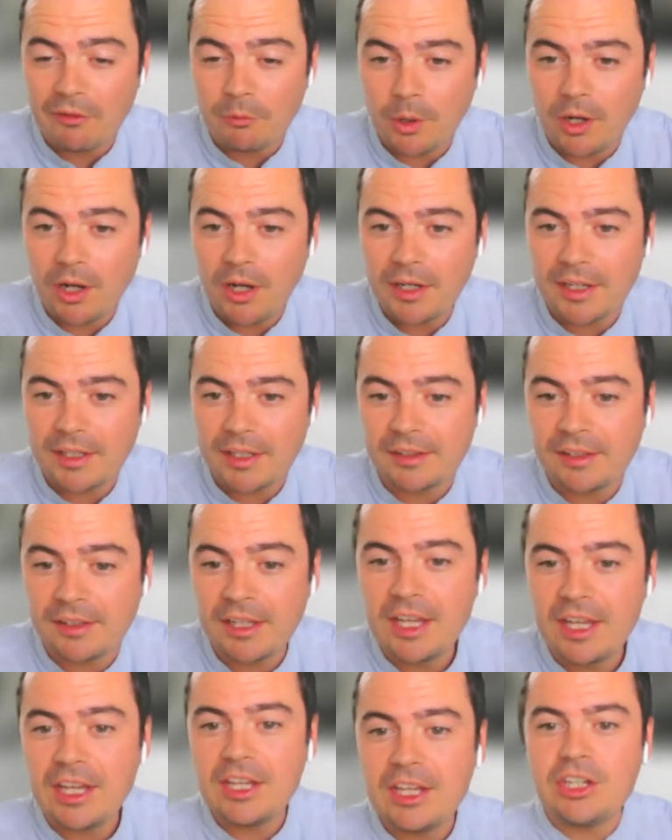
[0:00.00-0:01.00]
way of
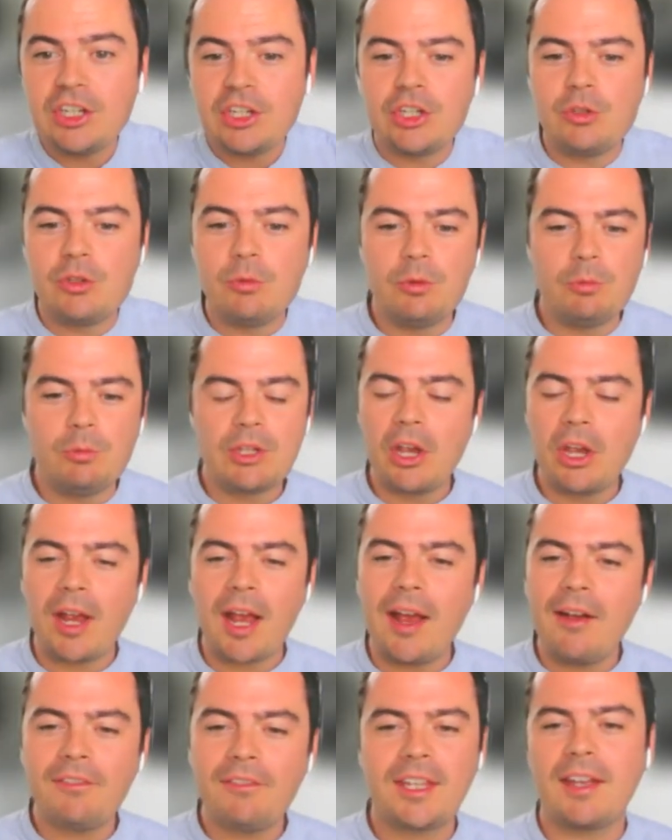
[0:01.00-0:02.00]
working,
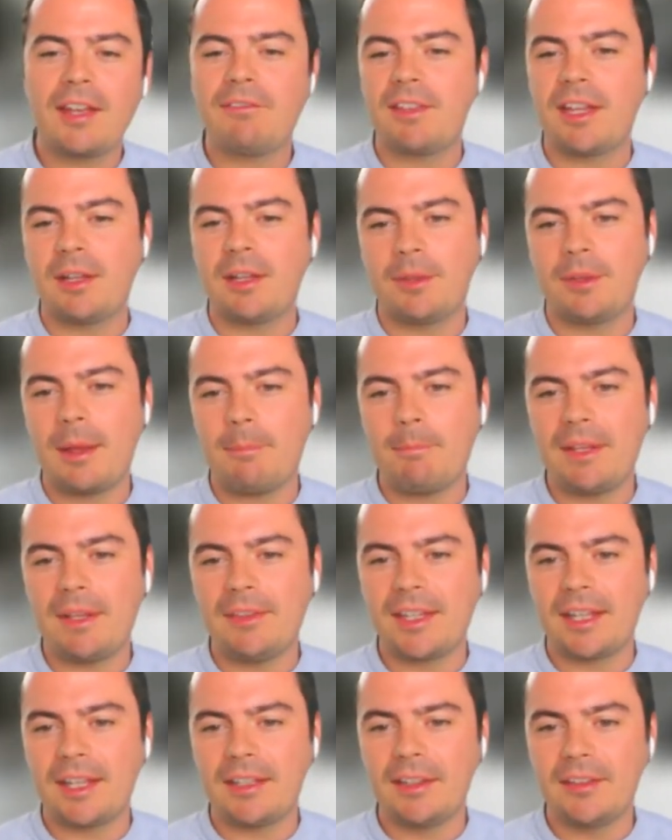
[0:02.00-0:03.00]
we don't have to have
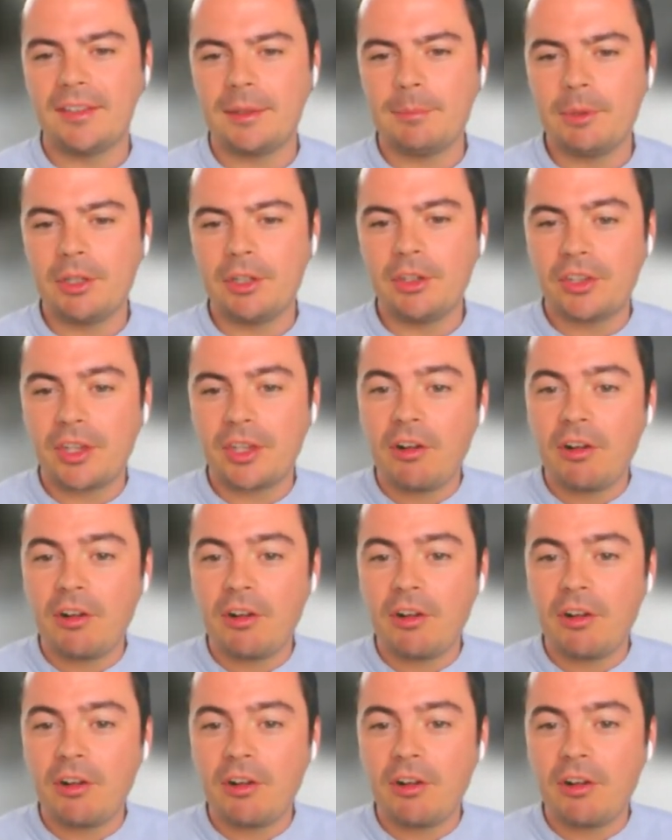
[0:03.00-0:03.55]
that mentality,